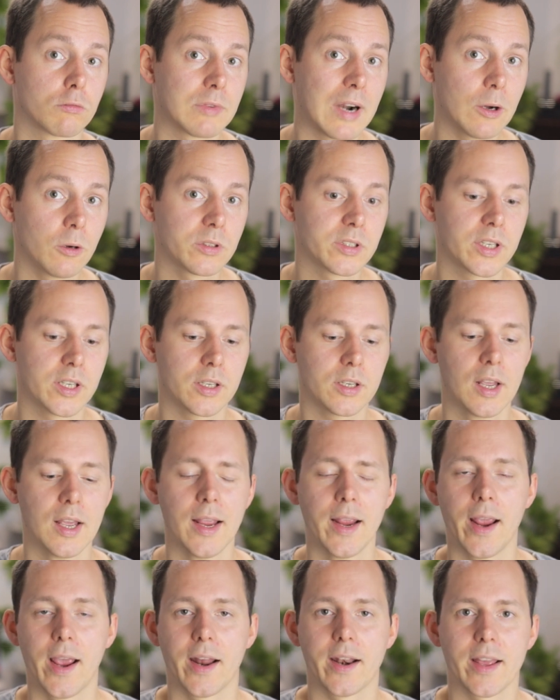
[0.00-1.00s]
routing.
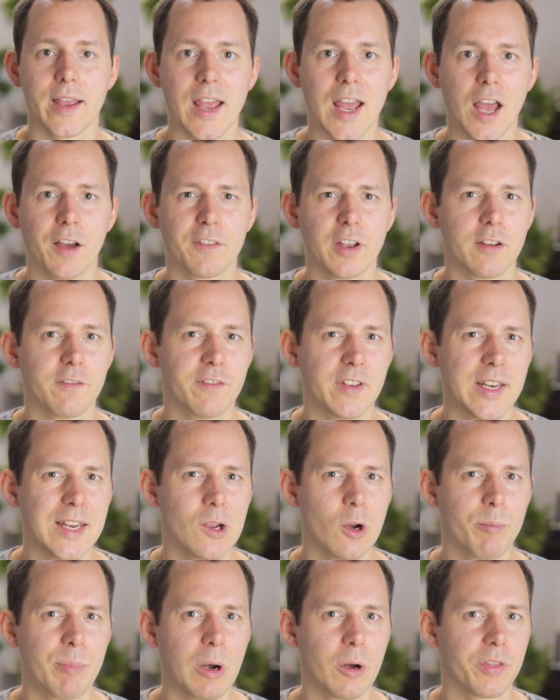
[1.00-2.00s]
And I have a
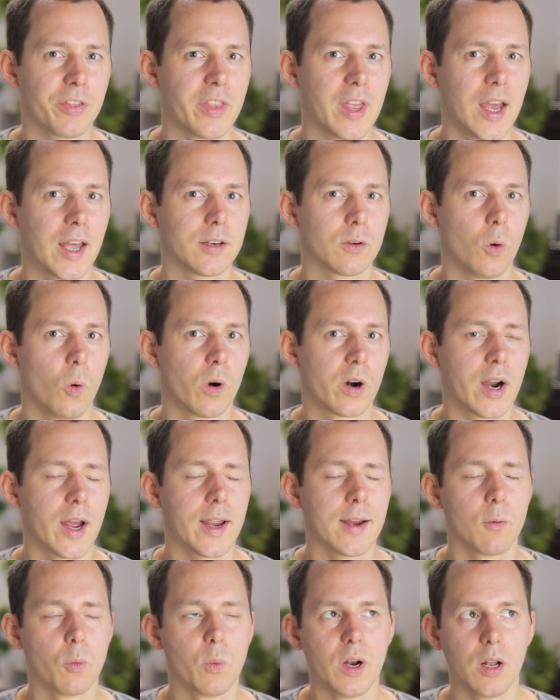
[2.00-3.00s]
video about that, or
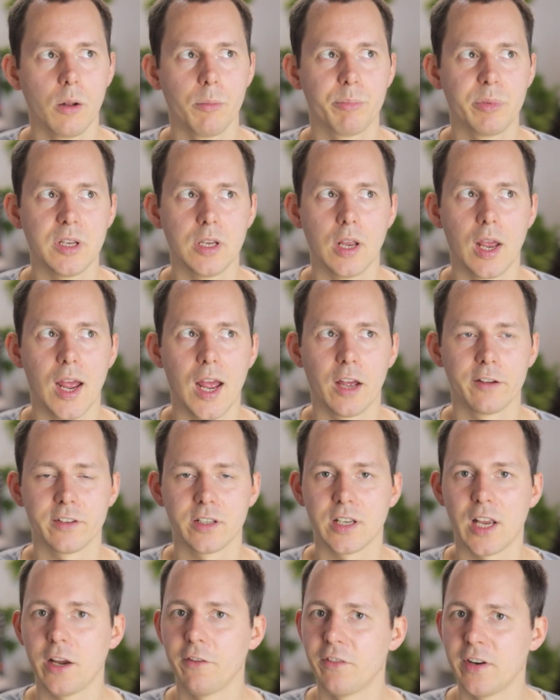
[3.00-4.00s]
I will be
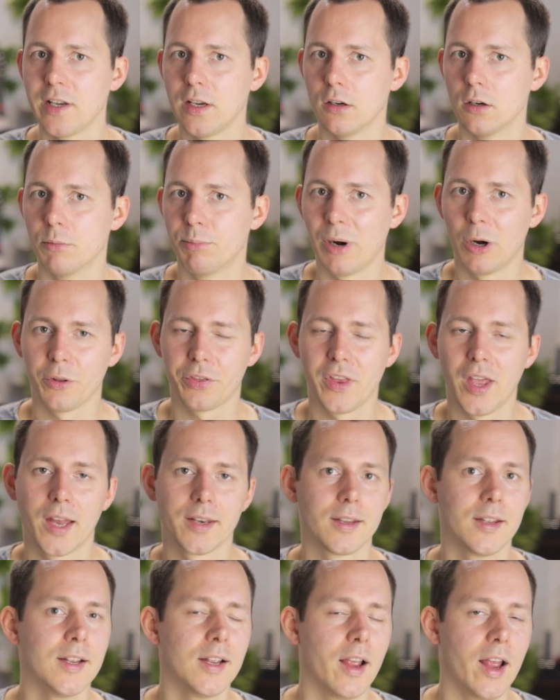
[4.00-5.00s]
having a video about
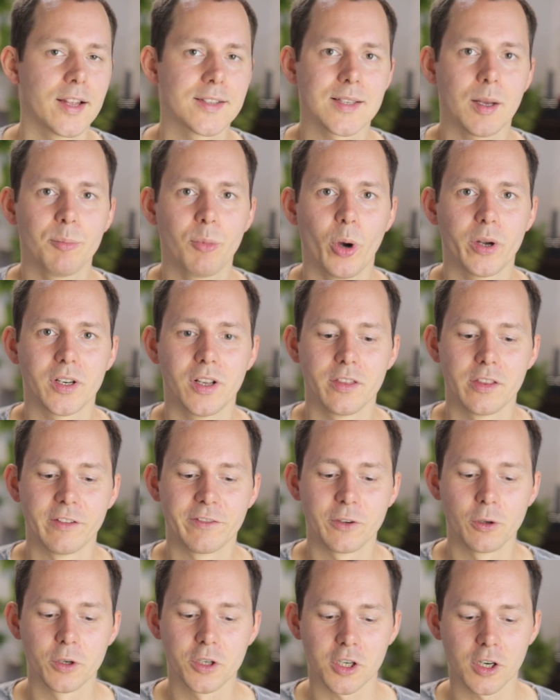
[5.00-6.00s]
that at some point in the
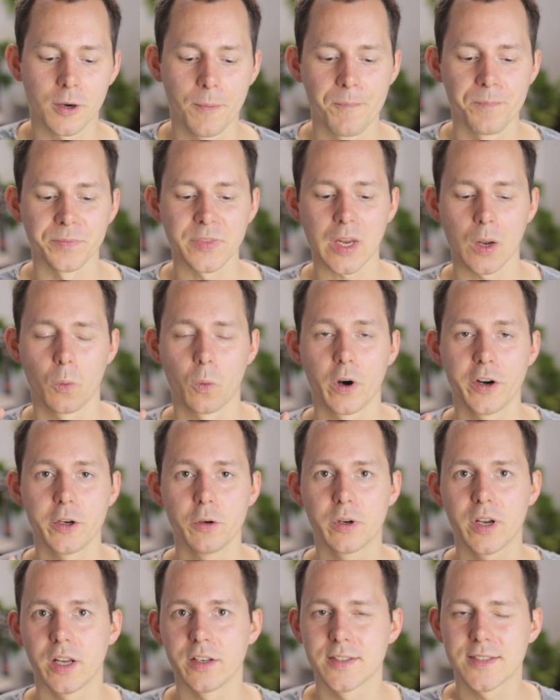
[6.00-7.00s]
future where you
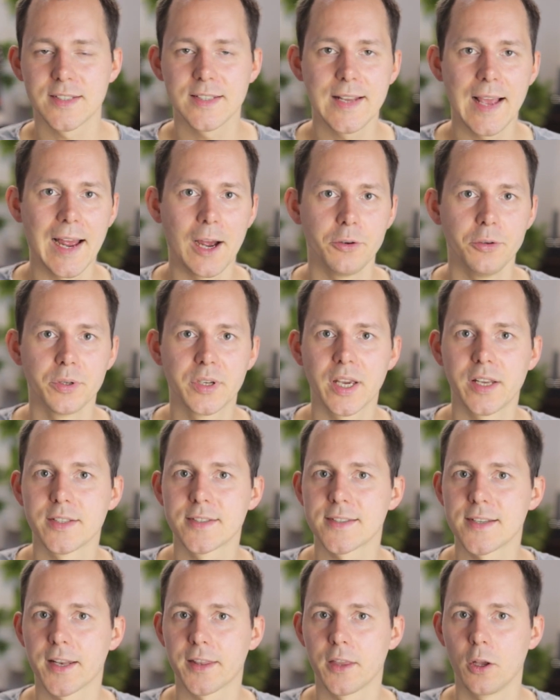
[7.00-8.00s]
can see how you can
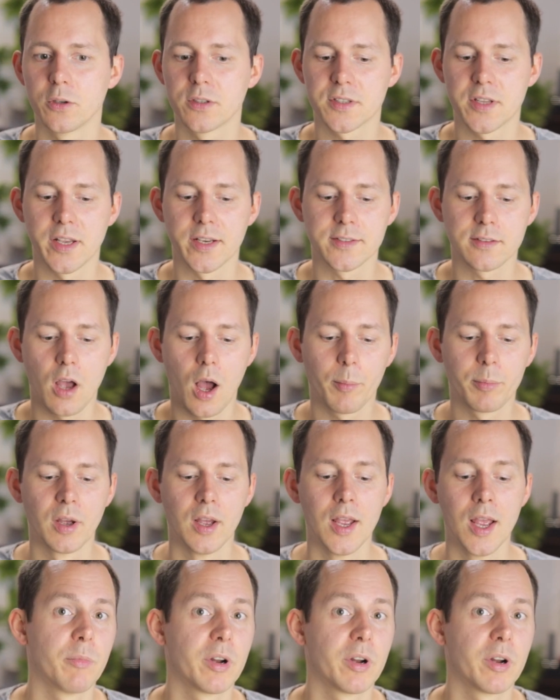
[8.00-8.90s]
set those things up.